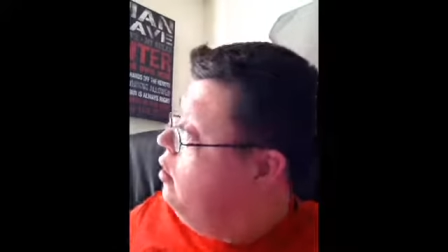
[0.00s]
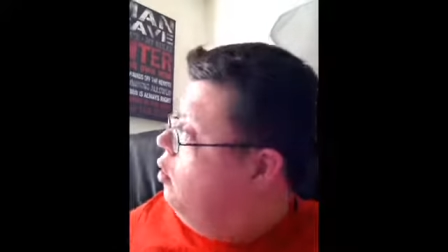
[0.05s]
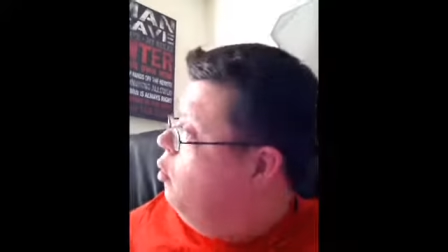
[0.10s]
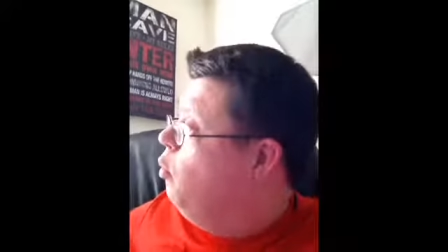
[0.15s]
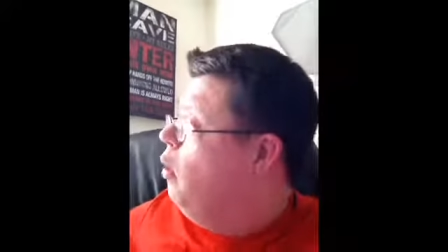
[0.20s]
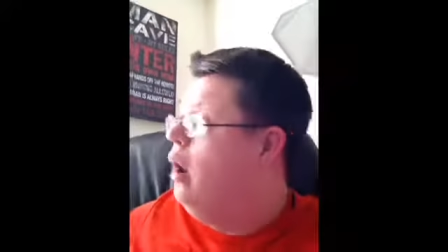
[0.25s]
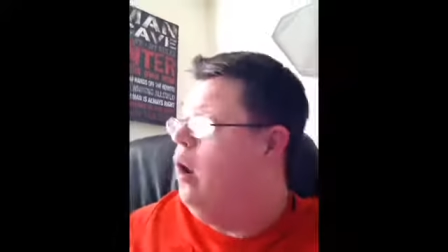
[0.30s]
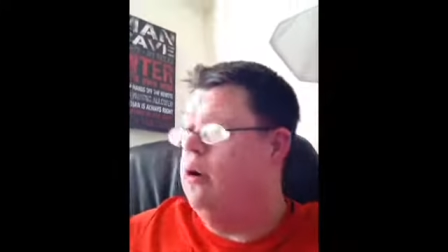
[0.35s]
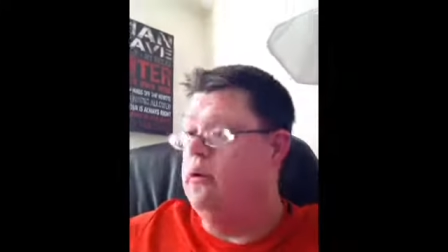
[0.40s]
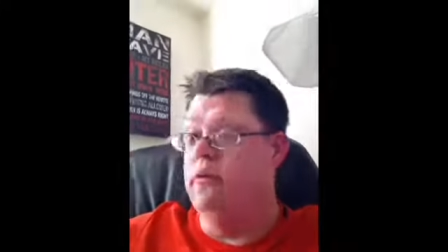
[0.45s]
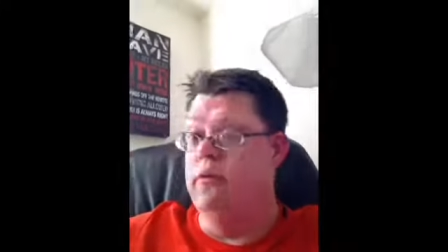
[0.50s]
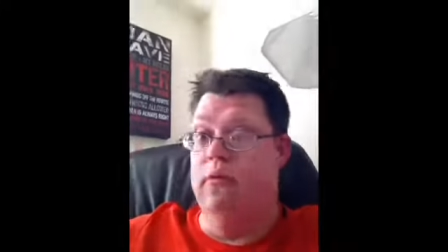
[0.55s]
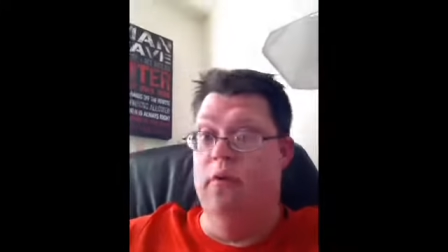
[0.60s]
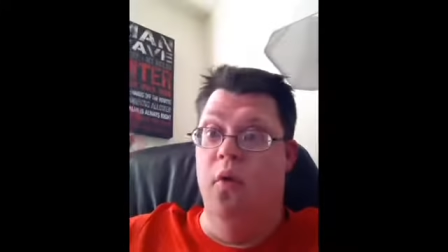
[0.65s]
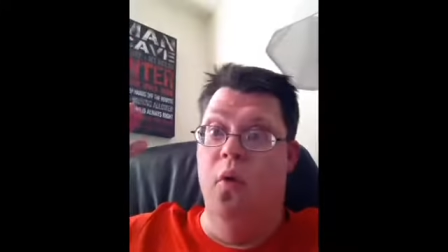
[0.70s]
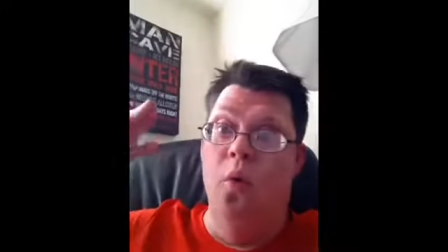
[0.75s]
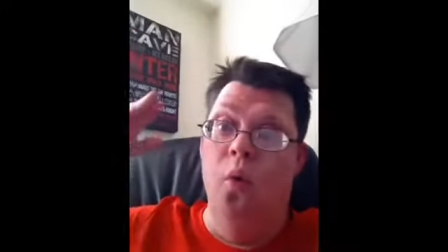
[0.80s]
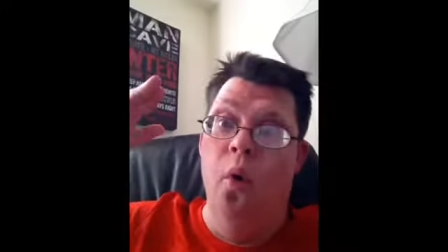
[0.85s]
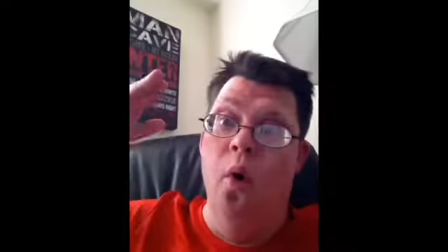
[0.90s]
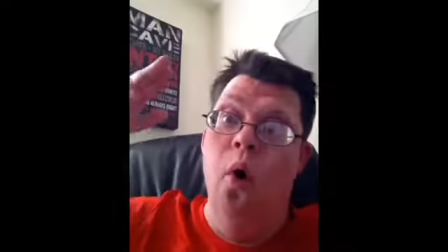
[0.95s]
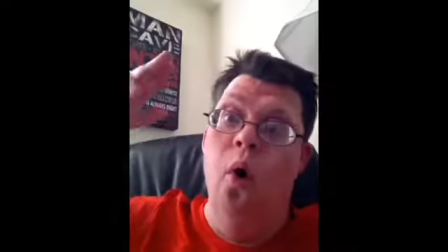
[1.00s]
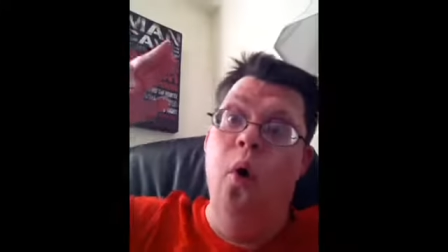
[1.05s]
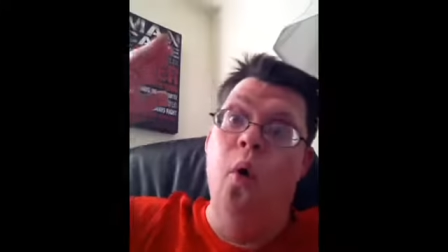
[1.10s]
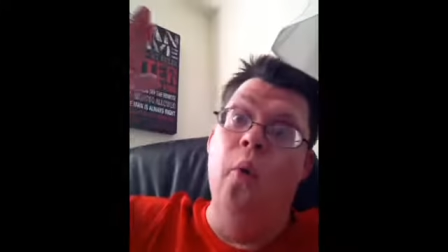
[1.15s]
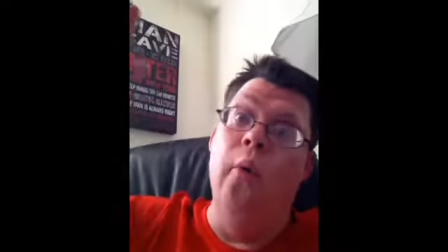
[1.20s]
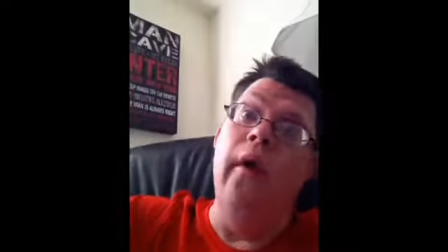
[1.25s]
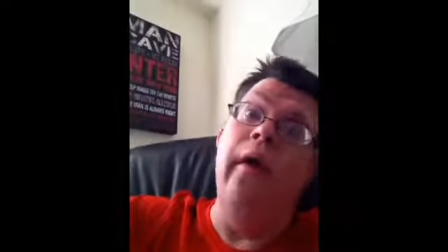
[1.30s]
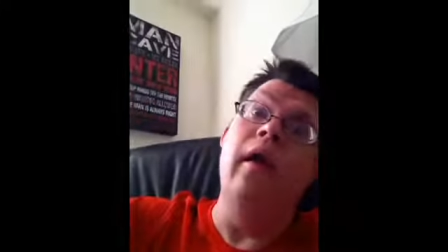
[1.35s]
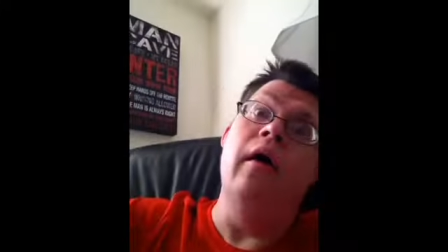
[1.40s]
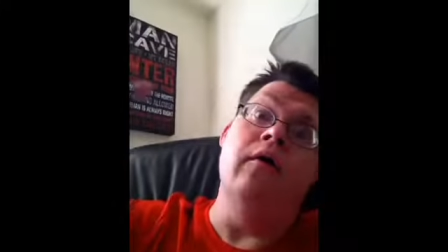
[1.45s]
When it,
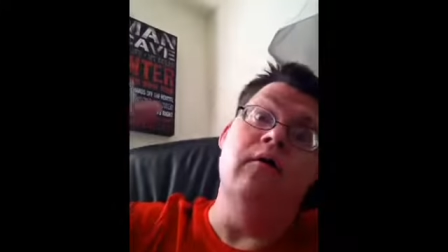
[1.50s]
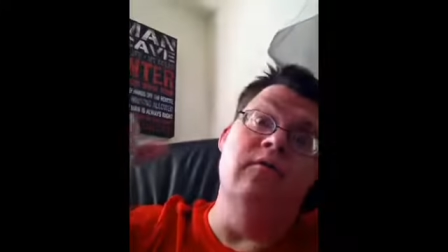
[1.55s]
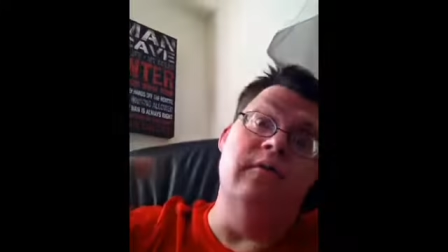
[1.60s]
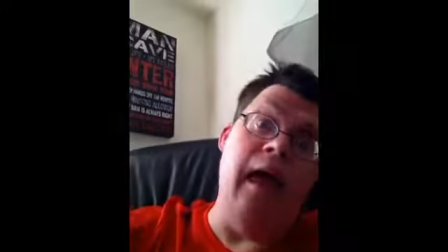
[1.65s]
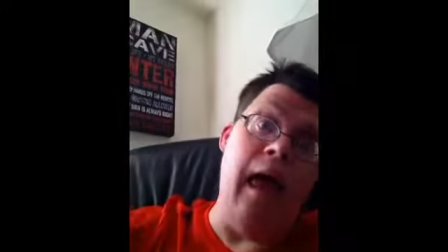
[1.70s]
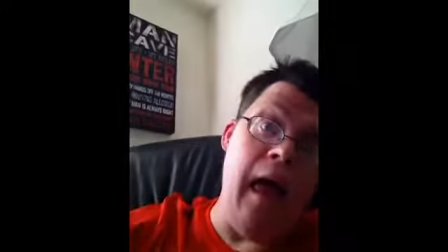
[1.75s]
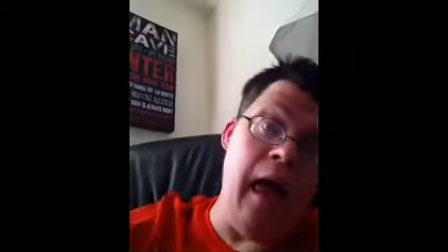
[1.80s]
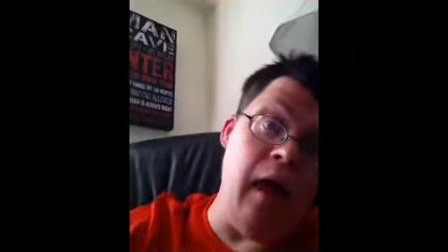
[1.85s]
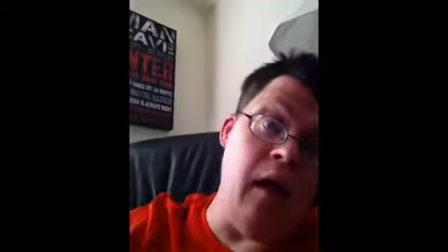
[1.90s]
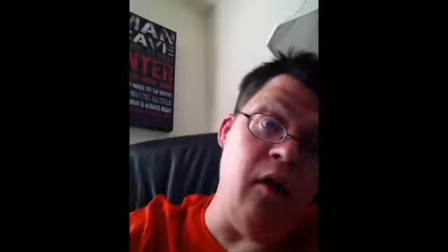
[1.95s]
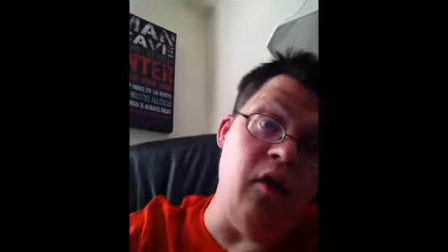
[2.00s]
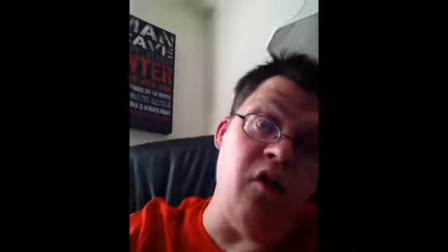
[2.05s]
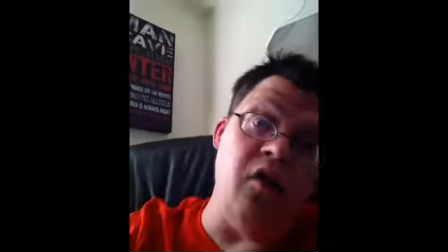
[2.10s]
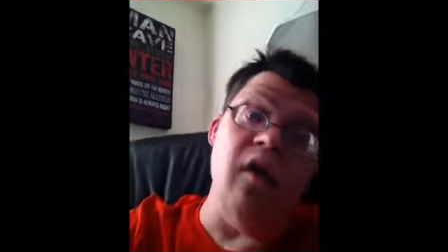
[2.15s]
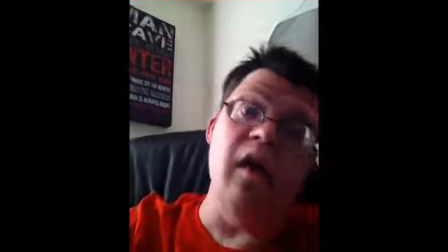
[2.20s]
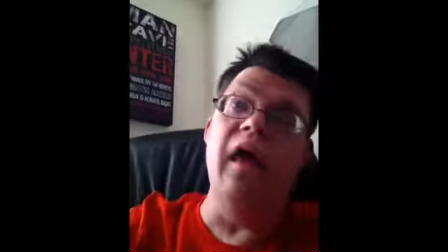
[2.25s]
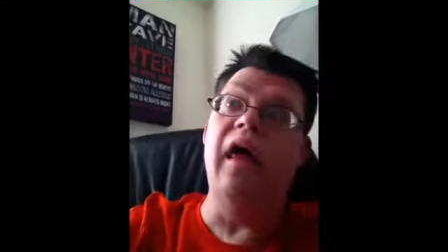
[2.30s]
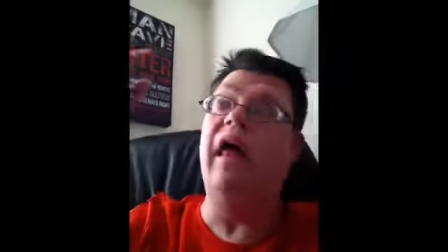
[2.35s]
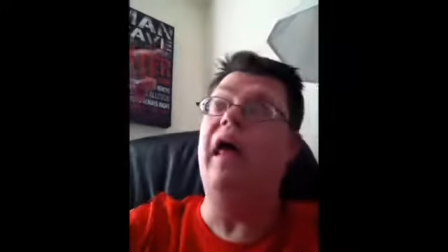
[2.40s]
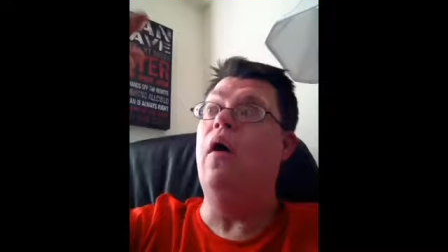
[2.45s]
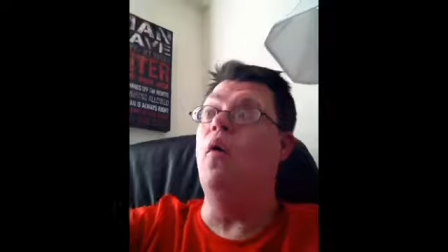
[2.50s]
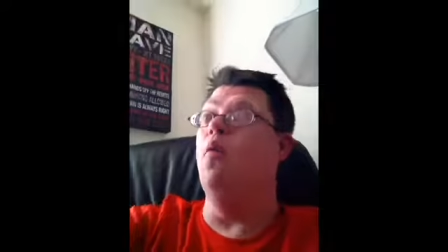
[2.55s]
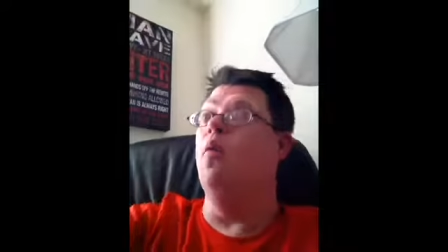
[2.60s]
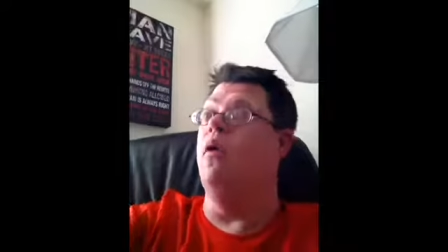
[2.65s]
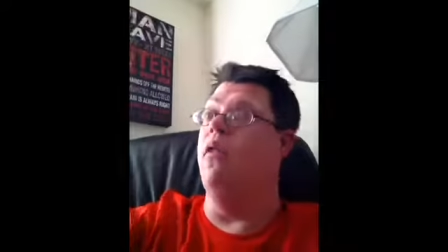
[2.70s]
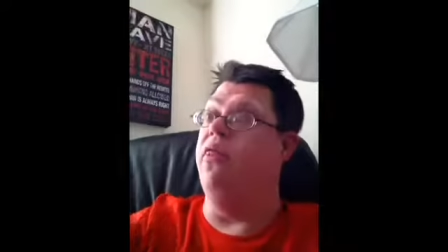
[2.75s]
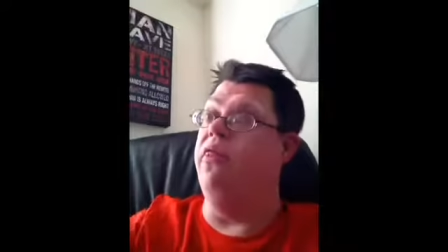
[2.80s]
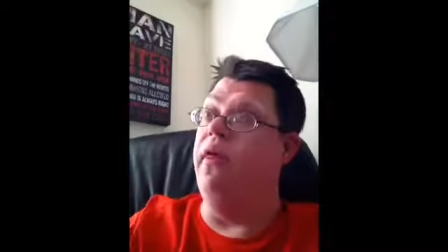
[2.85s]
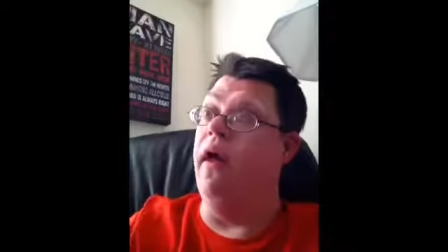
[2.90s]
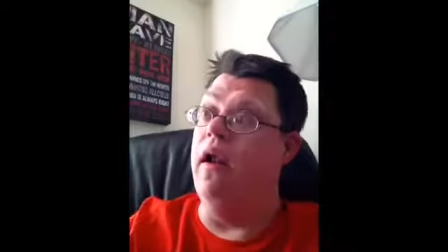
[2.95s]
when it rains, it will
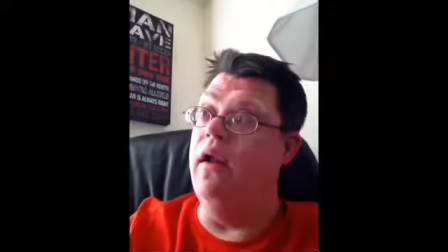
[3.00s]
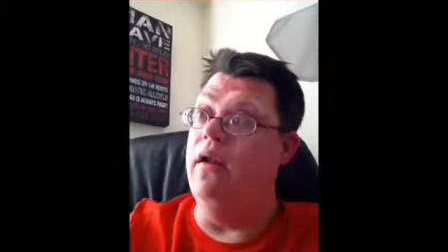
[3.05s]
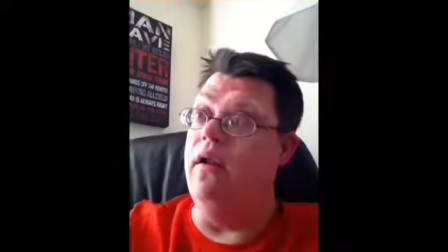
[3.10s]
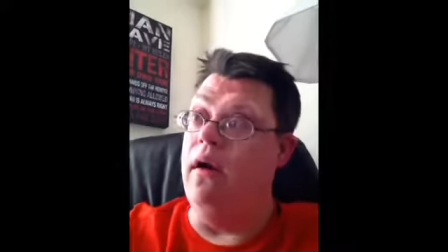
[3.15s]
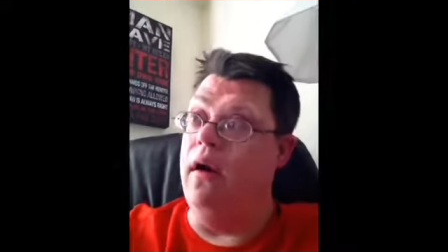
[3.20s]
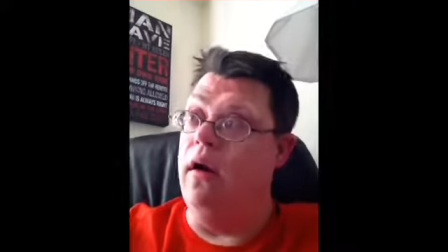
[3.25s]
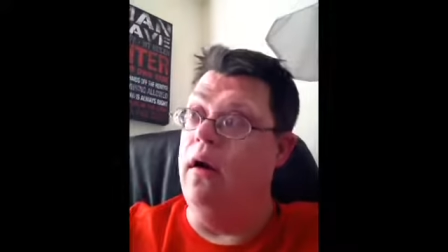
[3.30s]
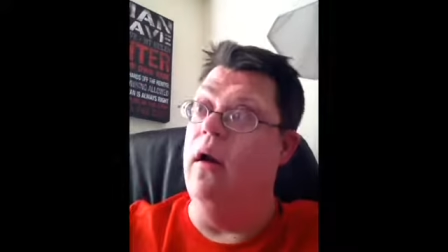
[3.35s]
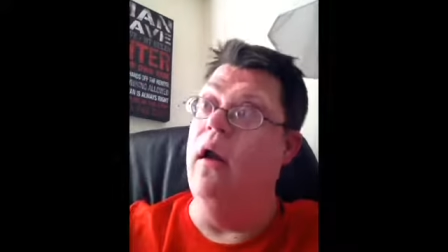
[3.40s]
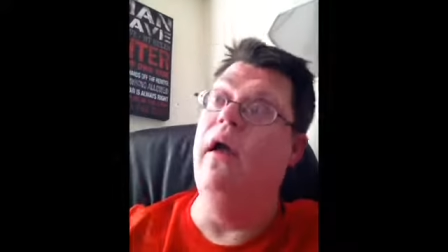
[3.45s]
thunder.